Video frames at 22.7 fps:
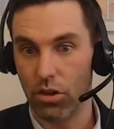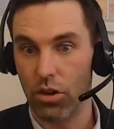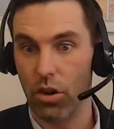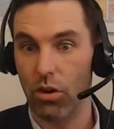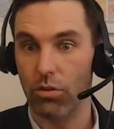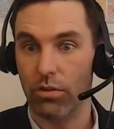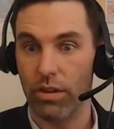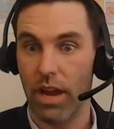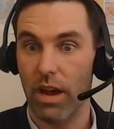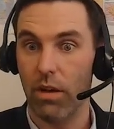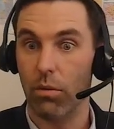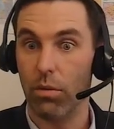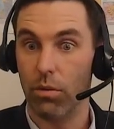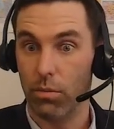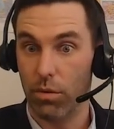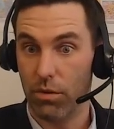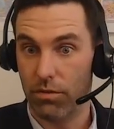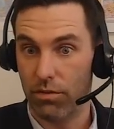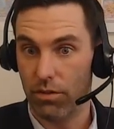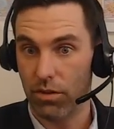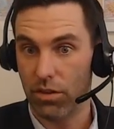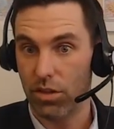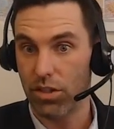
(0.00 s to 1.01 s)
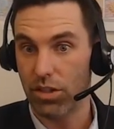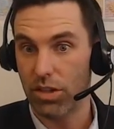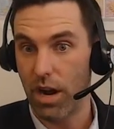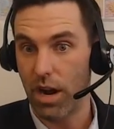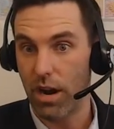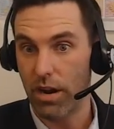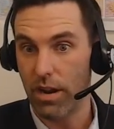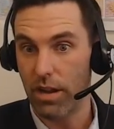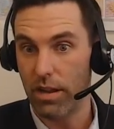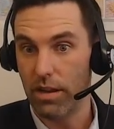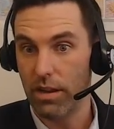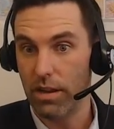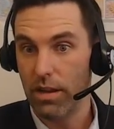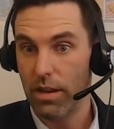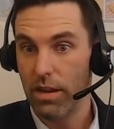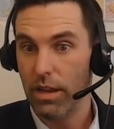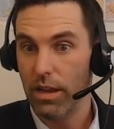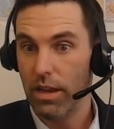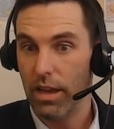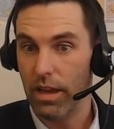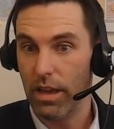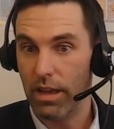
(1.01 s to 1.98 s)
go down when we first started,
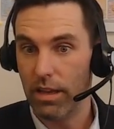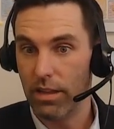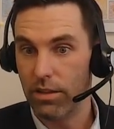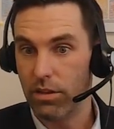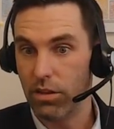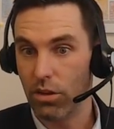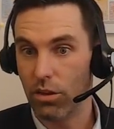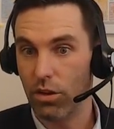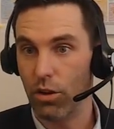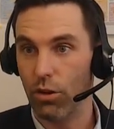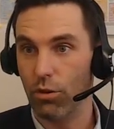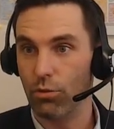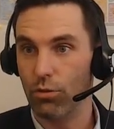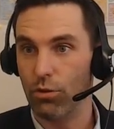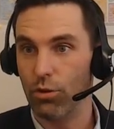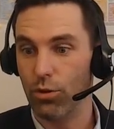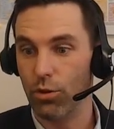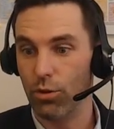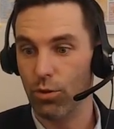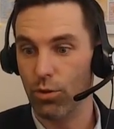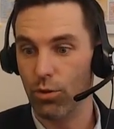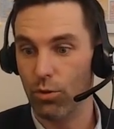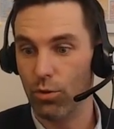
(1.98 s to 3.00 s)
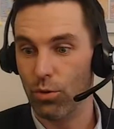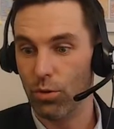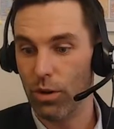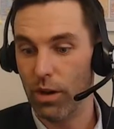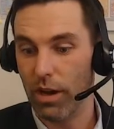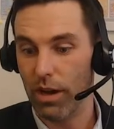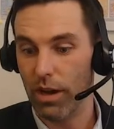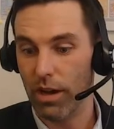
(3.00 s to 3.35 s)
and to go to